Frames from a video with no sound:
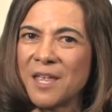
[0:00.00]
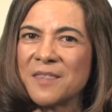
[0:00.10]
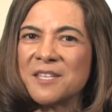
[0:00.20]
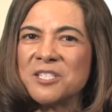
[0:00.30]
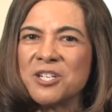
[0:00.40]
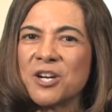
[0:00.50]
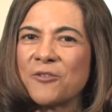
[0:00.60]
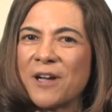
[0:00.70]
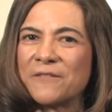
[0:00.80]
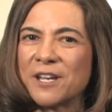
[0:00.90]
the
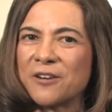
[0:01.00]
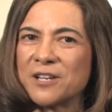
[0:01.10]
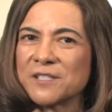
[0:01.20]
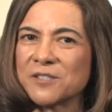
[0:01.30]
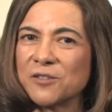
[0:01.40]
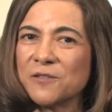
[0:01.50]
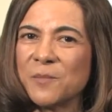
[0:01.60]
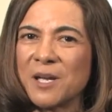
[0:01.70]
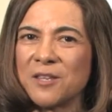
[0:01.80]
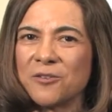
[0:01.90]
geographic area served
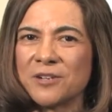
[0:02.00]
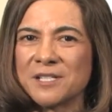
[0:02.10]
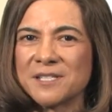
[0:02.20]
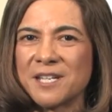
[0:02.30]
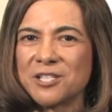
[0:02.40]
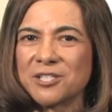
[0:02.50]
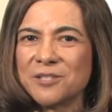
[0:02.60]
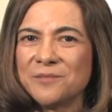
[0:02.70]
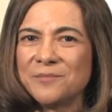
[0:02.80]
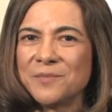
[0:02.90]
by the organization,